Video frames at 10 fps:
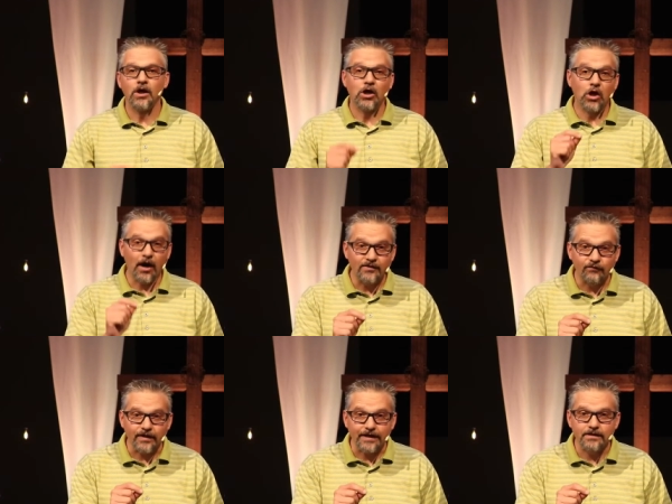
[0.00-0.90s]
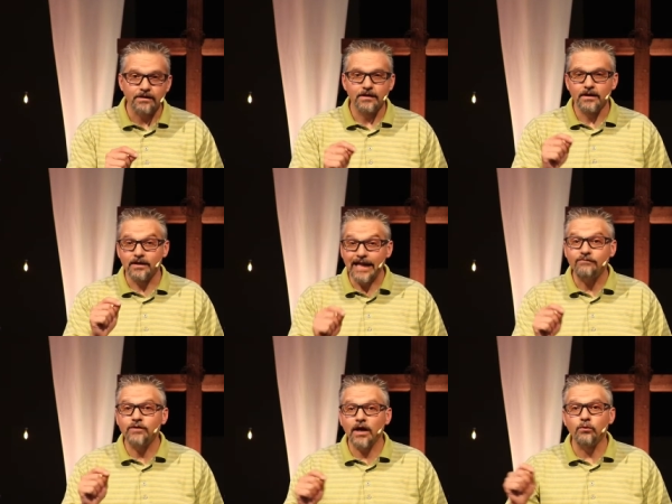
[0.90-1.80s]
Conflict
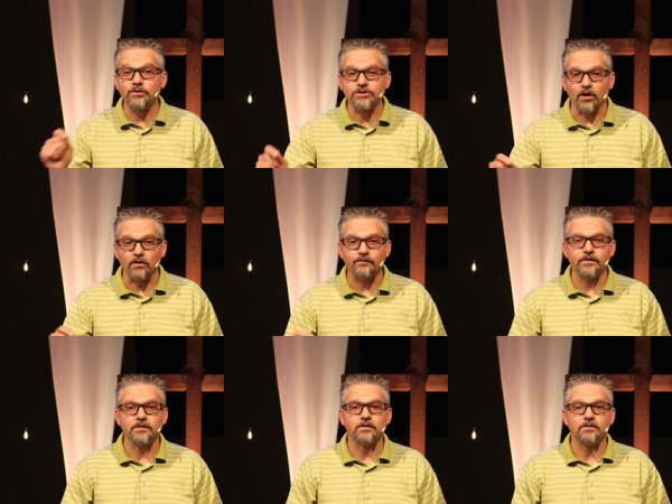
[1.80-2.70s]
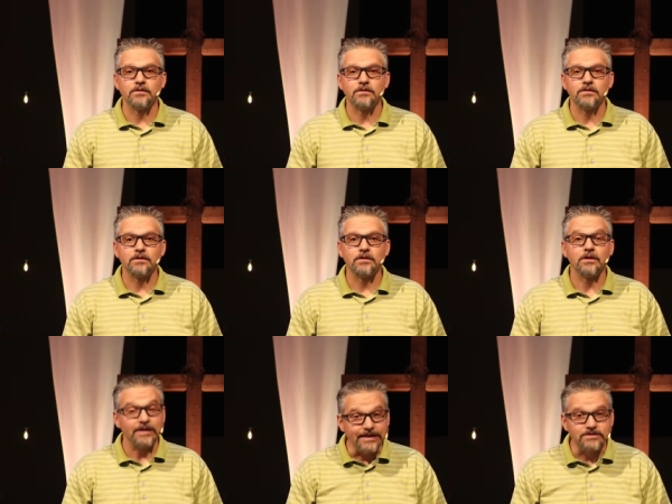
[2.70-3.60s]
left unresolved,
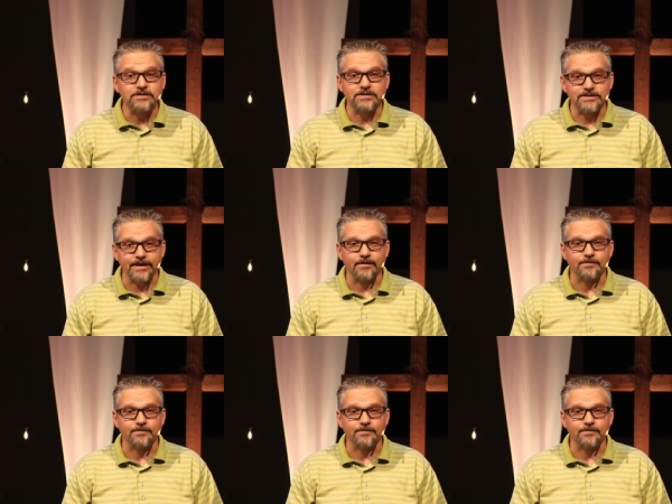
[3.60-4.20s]
leads to sin.